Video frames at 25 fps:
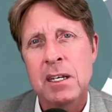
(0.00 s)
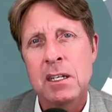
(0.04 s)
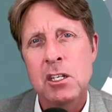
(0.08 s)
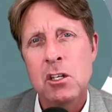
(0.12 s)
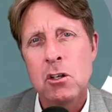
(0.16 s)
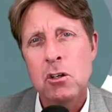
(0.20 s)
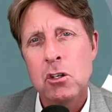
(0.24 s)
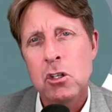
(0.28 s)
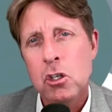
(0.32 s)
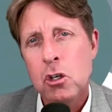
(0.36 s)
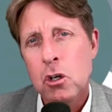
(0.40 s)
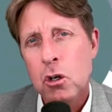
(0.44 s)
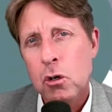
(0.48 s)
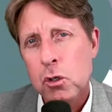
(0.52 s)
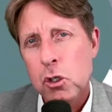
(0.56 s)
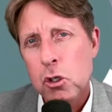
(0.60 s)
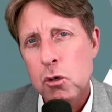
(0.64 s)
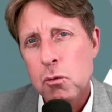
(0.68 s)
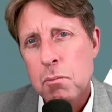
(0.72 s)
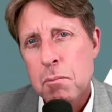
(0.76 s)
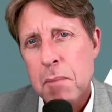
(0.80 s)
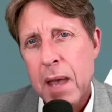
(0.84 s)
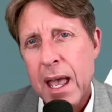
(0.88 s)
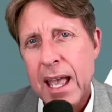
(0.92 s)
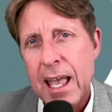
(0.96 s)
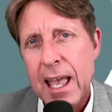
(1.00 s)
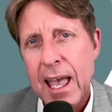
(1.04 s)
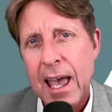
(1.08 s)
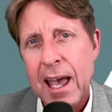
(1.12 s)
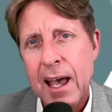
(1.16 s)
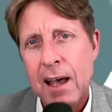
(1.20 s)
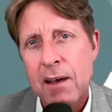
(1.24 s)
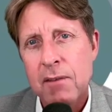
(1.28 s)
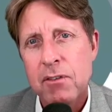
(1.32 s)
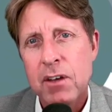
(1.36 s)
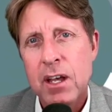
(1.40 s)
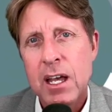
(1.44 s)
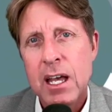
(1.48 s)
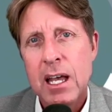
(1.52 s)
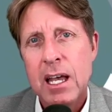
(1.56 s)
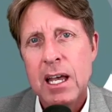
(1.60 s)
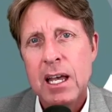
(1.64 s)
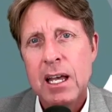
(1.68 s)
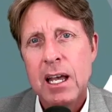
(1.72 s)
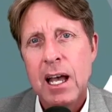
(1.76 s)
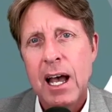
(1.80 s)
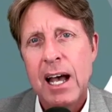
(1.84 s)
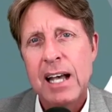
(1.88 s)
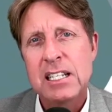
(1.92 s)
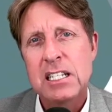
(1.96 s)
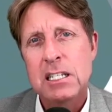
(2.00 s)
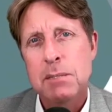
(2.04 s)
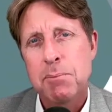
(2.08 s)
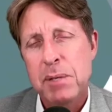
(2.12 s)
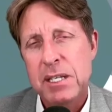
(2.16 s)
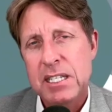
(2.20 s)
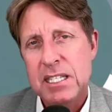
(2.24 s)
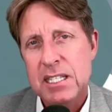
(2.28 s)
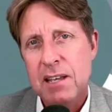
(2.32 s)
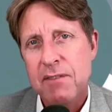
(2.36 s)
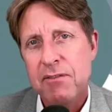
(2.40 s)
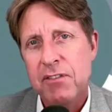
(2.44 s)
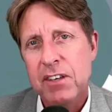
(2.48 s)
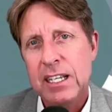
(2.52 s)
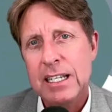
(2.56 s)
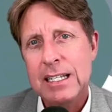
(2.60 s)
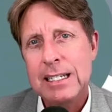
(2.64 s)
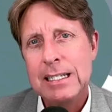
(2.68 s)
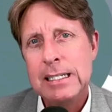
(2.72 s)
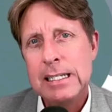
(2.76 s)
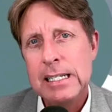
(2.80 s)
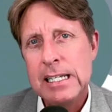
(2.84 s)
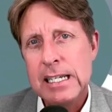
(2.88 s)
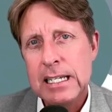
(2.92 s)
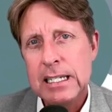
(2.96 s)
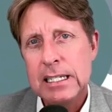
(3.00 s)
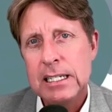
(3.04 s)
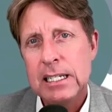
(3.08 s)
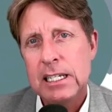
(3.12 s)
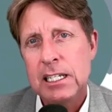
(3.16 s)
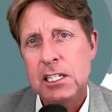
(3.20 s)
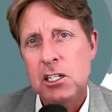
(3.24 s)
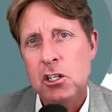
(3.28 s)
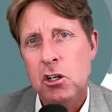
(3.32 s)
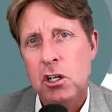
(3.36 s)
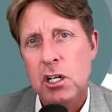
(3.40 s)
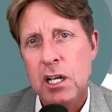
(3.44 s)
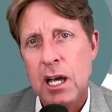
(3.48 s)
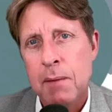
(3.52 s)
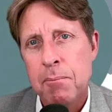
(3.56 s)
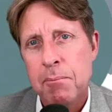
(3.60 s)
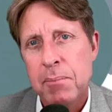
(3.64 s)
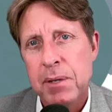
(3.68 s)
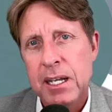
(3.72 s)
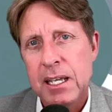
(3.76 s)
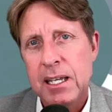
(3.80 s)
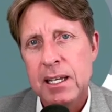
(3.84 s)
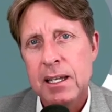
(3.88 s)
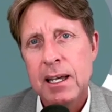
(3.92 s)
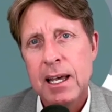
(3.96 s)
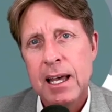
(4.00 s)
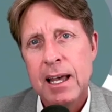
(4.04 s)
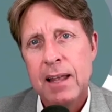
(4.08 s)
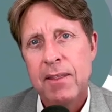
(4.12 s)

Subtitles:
You may have a specific need in your company